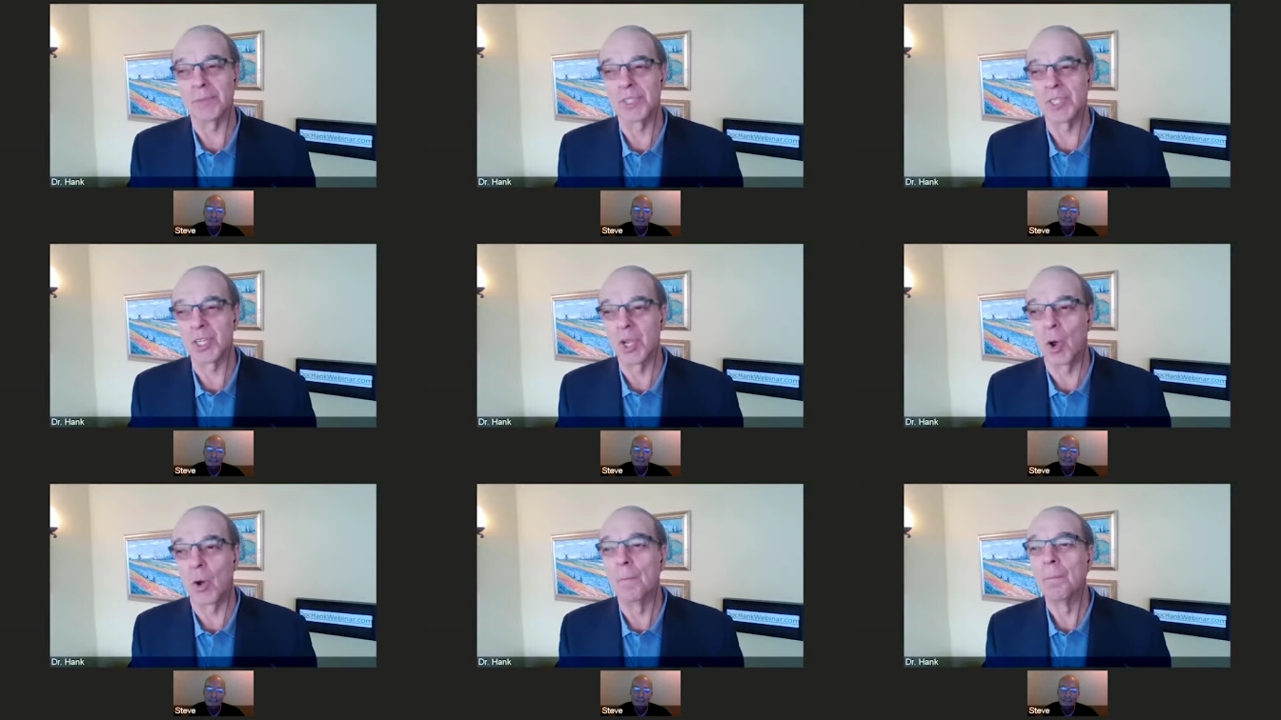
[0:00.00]

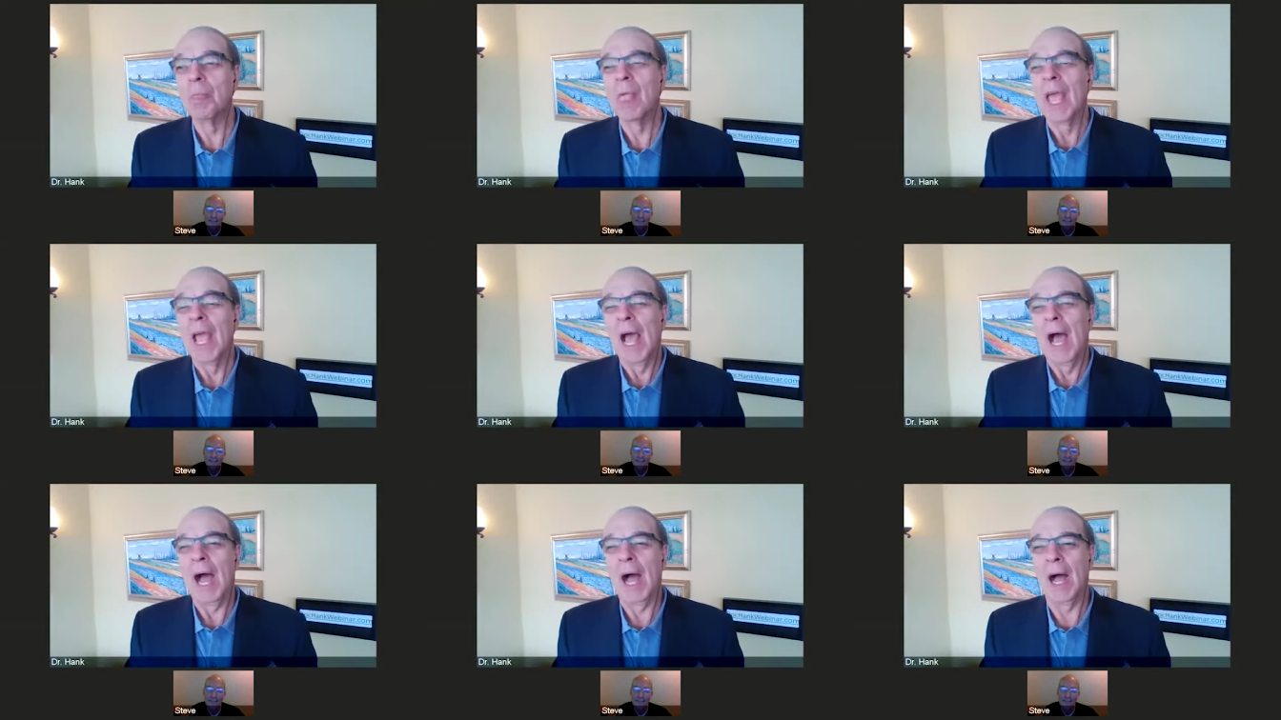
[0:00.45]
So,
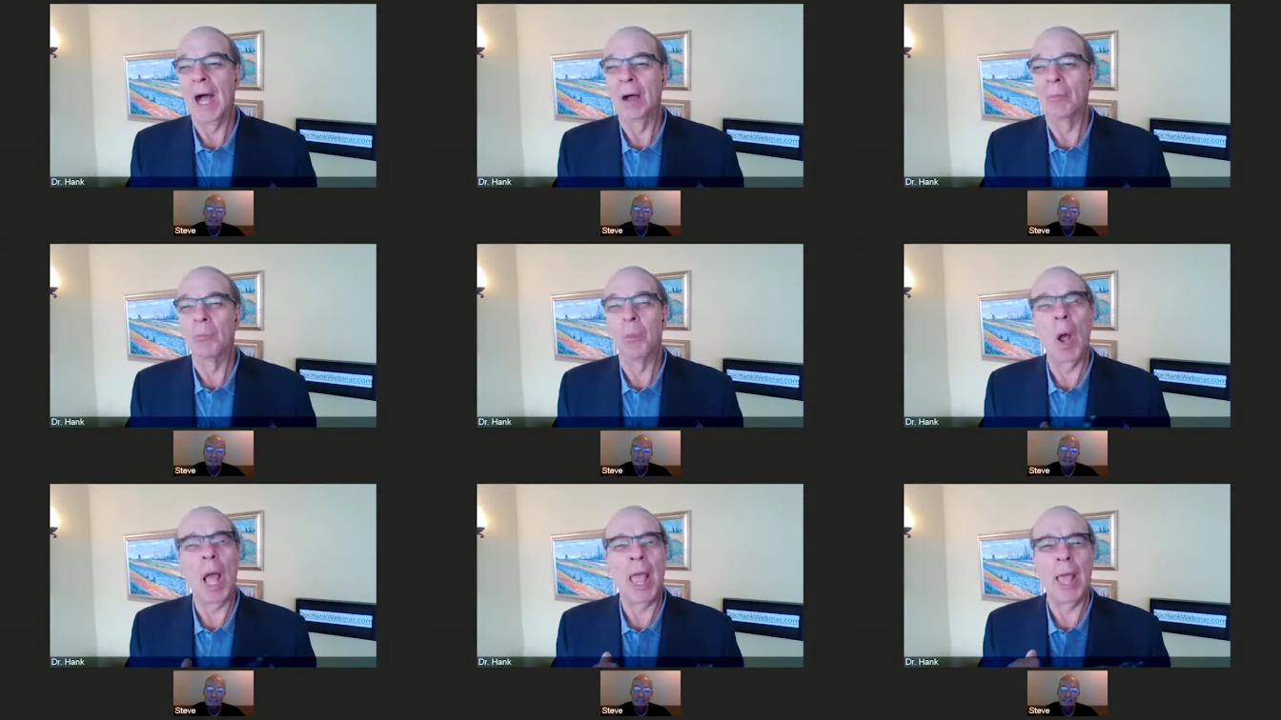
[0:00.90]

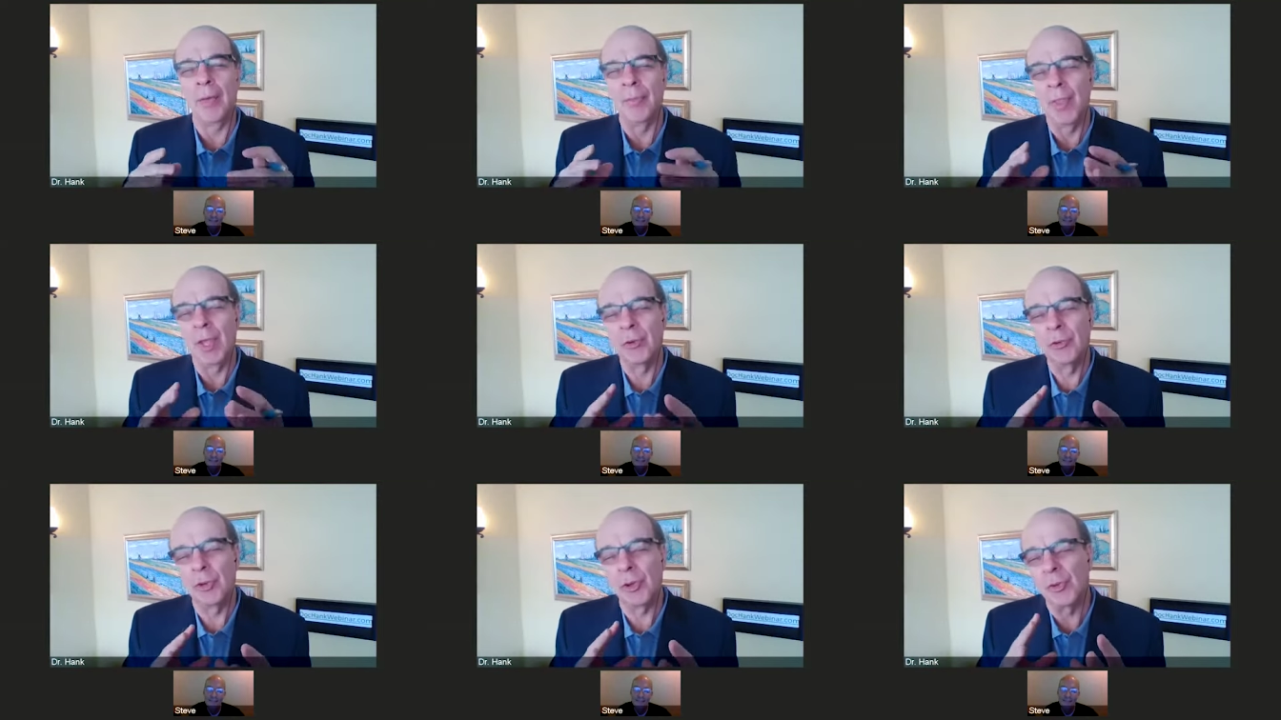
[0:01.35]
um,
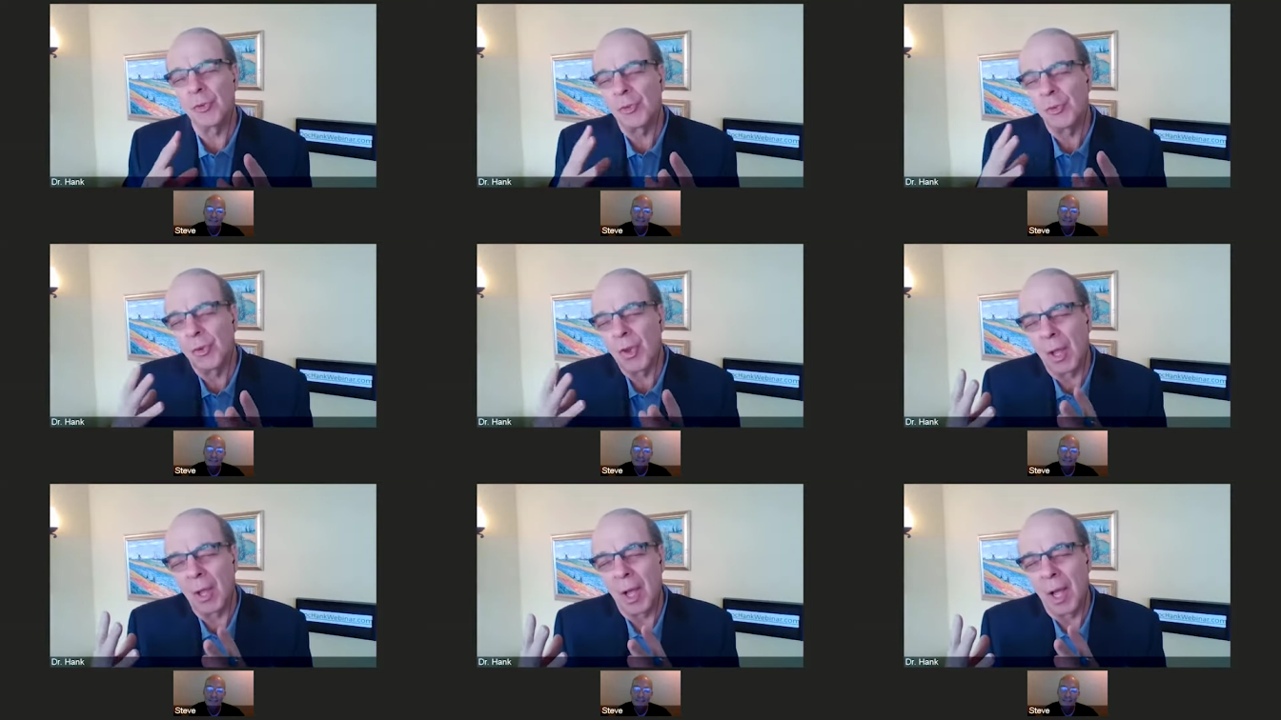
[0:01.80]
and then
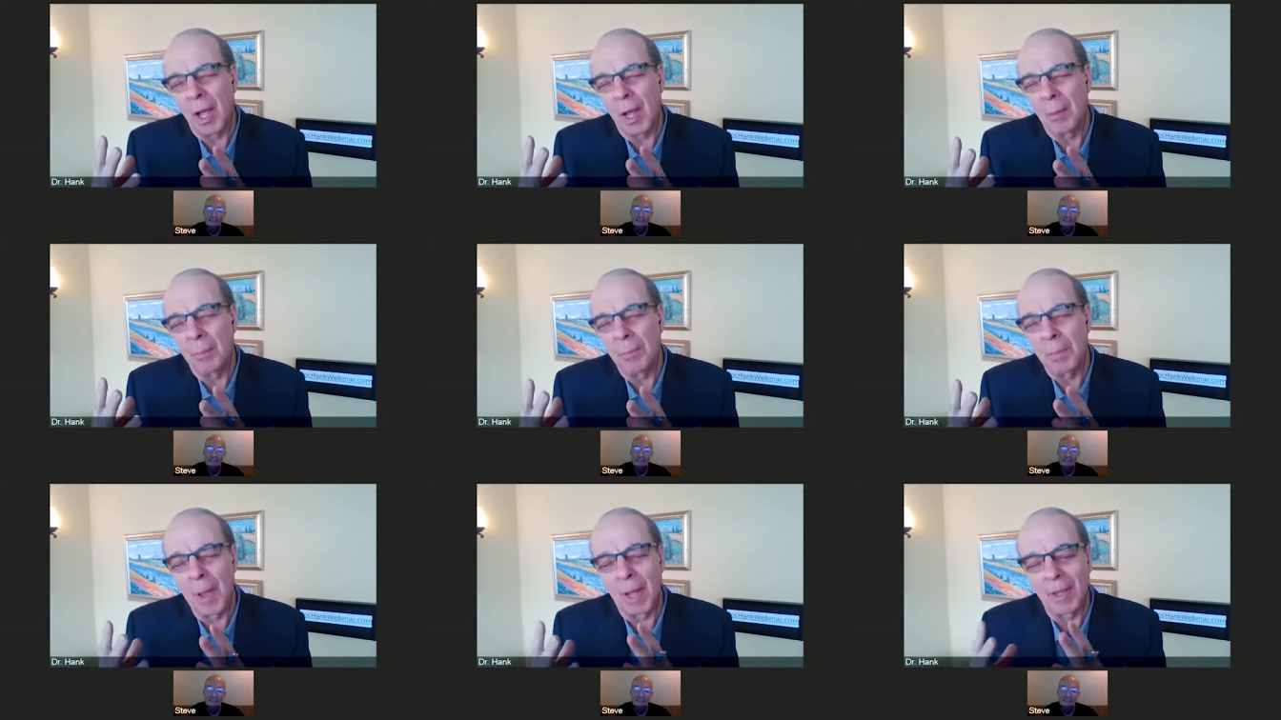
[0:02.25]
just
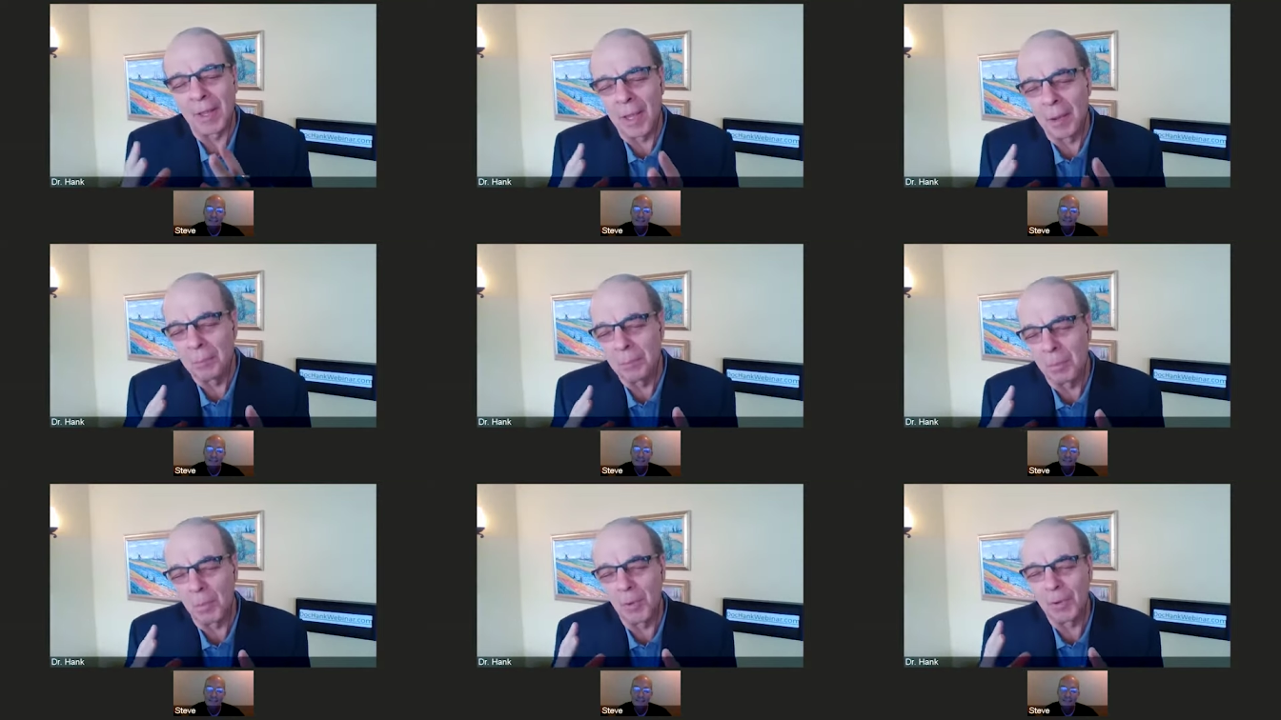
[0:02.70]
uh,
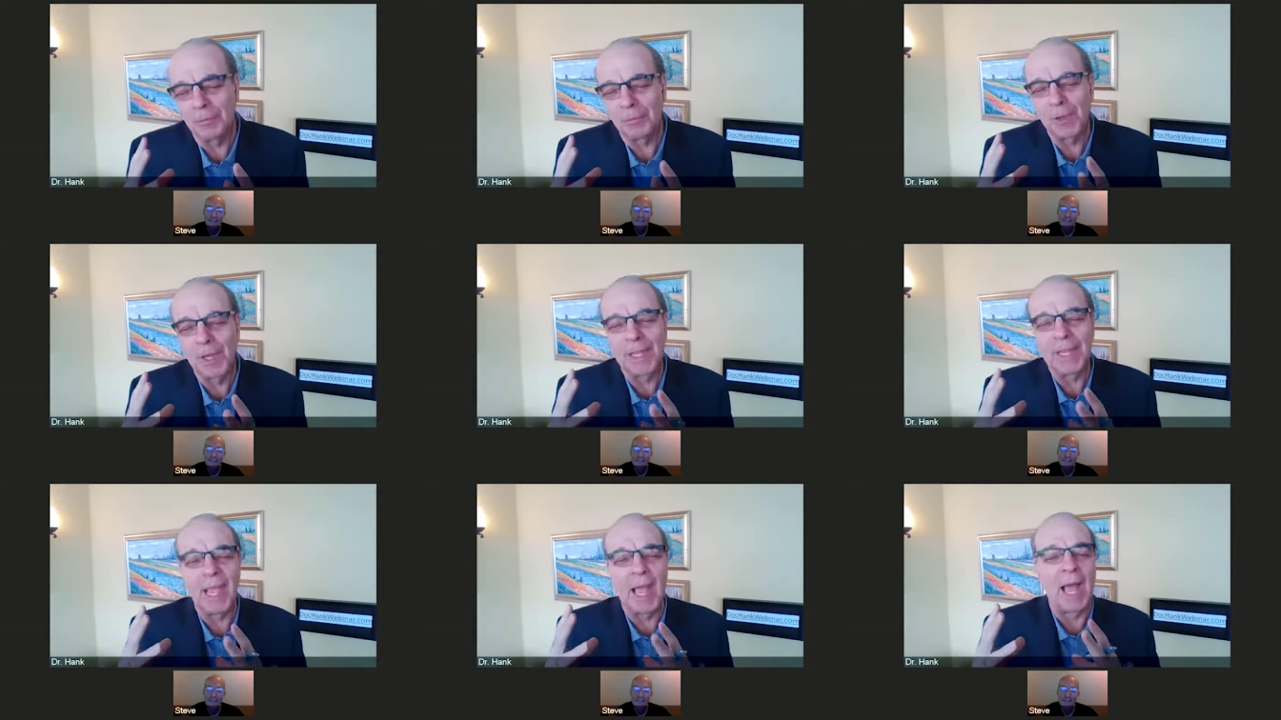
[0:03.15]
again,
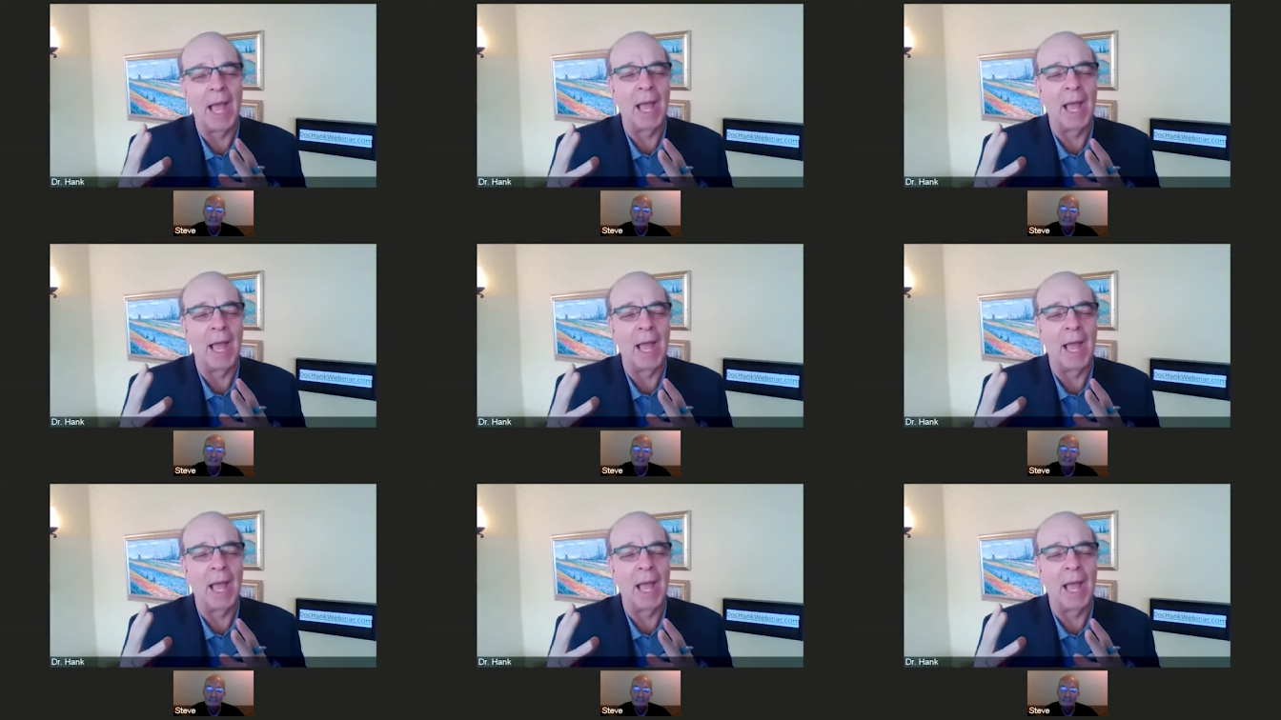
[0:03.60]
briefly